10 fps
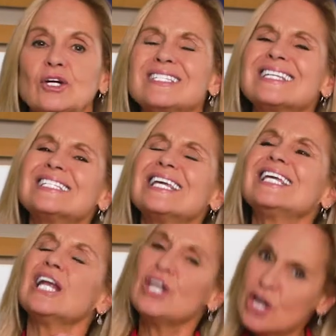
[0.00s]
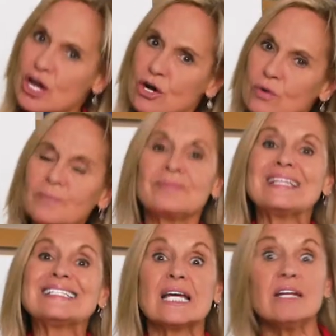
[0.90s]
he says,
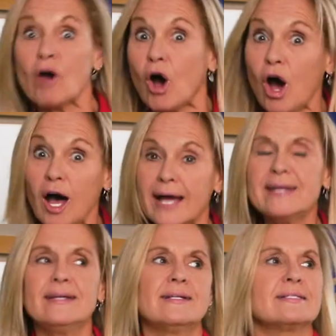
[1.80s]
it's kind of odd.